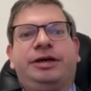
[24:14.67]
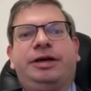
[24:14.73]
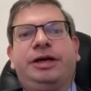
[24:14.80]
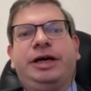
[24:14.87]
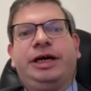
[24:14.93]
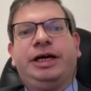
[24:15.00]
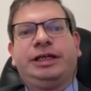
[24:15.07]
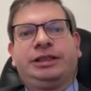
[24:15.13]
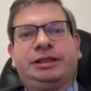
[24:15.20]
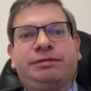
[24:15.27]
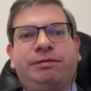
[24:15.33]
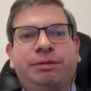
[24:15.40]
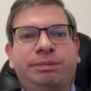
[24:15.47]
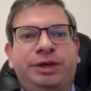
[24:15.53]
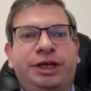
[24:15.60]
as
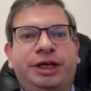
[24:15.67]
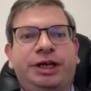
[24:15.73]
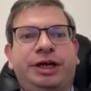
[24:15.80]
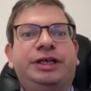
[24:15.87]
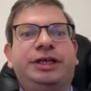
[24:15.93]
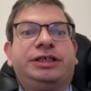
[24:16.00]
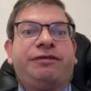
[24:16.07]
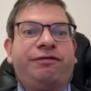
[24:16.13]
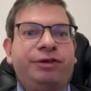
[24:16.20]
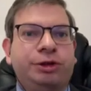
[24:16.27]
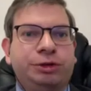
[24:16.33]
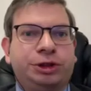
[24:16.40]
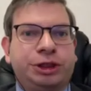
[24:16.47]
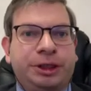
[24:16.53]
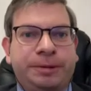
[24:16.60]
for me, is a
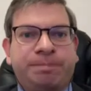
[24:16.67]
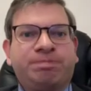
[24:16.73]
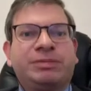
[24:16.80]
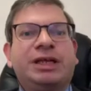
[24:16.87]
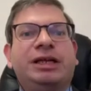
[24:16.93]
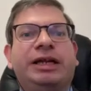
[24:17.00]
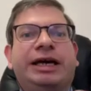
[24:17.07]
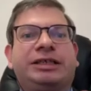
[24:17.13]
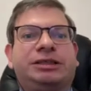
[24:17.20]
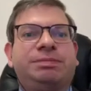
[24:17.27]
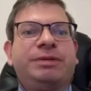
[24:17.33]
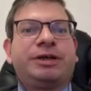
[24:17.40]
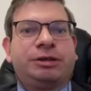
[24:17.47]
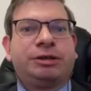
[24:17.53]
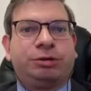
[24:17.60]
future. Lex
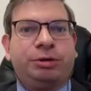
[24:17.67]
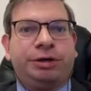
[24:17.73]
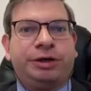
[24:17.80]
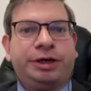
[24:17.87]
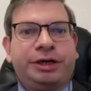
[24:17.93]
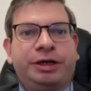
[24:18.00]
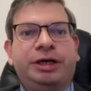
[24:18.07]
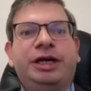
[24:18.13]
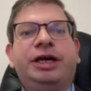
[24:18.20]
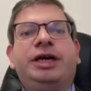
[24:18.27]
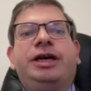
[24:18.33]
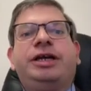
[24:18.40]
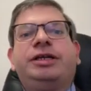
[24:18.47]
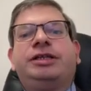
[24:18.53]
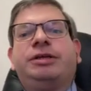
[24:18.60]
mercatoria,
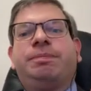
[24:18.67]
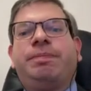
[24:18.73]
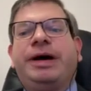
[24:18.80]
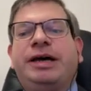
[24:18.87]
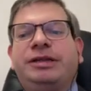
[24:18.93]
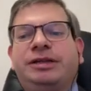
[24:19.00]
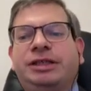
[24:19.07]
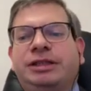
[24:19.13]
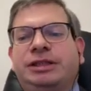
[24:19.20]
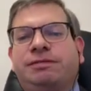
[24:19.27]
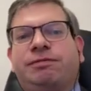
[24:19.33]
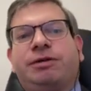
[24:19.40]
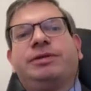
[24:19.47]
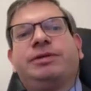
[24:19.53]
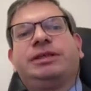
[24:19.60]
independence
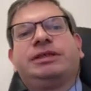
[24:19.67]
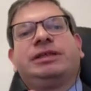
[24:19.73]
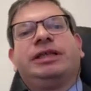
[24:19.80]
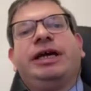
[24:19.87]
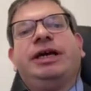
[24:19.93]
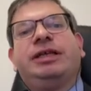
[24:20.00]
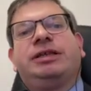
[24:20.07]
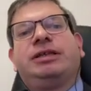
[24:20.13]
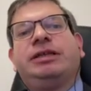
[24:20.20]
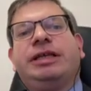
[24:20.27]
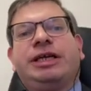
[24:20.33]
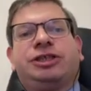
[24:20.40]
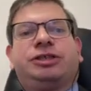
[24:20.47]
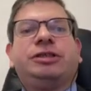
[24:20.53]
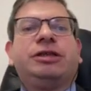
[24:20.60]
from the state
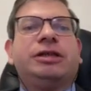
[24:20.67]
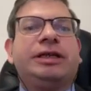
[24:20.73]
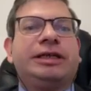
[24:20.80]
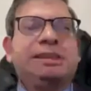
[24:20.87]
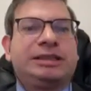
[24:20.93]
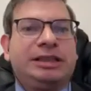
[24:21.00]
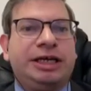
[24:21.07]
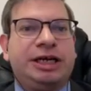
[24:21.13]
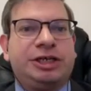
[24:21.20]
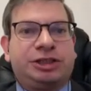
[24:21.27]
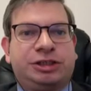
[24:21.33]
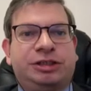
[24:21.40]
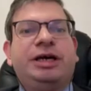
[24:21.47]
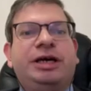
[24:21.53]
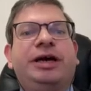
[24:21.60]
national
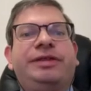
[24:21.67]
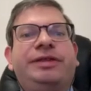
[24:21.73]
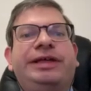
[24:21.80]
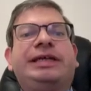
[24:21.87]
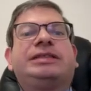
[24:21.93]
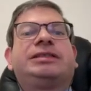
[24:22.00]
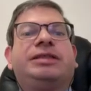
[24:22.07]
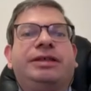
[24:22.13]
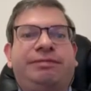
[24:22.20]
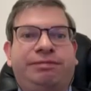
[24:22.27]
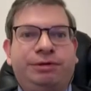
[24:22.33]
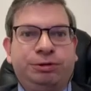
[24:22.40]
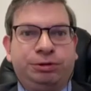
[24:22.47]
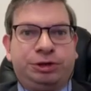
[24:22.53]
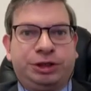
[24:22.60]
legislation, that's the
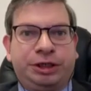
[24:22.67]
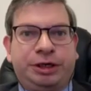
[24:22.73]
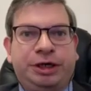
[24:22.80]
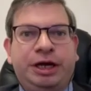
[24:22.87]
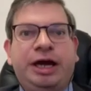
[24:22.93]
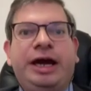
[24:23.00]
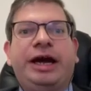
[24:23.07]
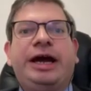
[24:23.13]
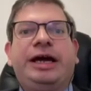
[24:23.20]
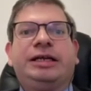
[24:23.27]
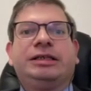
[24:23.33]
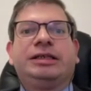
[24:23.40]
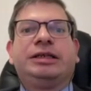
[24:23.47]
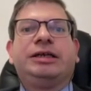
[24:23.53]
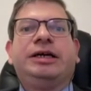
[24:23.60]
future.
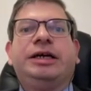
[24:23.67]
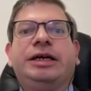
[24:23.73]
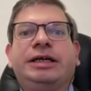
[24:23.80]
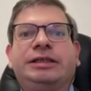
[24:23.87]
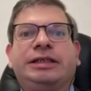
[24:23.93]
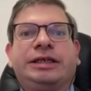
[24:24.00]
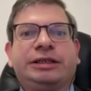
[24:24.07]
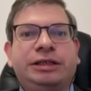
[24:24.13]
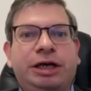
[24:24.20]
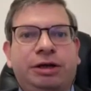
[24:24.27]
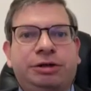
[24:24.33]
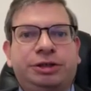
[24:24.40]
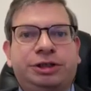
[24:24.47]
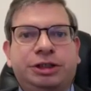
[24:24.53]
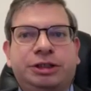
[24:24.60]
And
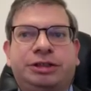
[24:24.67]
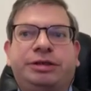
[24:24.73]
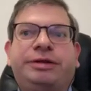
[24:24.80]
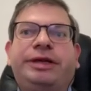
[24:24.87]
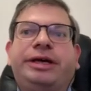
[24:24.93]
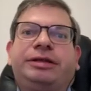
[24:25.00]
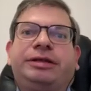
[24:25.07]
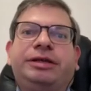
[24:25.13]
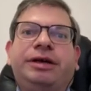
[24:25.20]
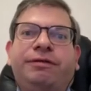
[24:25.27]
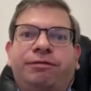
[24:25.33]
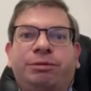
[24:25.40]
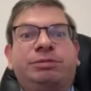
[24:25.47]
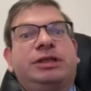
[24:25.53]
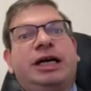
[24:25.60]
technologies that
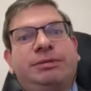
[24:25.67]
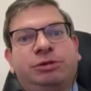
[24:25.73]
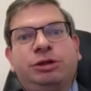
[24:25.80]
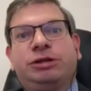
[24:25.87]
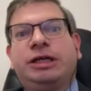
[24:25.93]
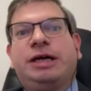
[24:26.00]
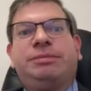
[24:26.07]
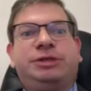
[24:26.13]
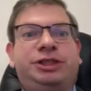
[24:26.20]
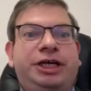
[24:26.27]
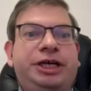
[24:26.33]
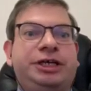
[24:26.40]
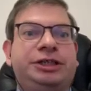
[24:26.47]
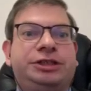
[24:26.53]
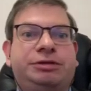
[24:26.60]
from time to time
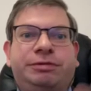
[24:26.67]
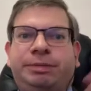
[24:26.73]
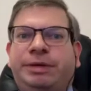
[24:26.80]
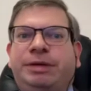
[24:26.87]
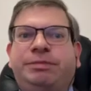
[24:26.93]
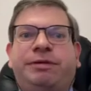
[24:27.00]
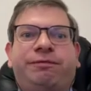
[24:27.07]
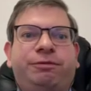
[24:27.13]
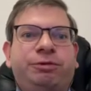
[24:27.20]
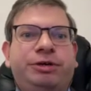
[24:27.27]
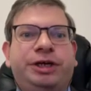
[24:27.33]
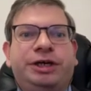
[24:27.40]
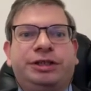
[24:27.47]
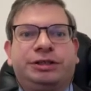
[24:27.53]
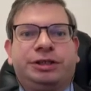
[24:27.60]
change. Remember, a few
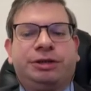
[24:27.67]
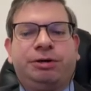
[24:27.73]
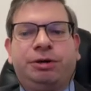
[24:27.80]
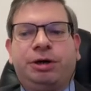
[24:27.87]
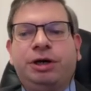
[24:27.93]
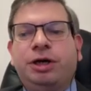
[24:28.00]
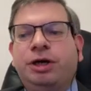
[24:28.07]
years ago,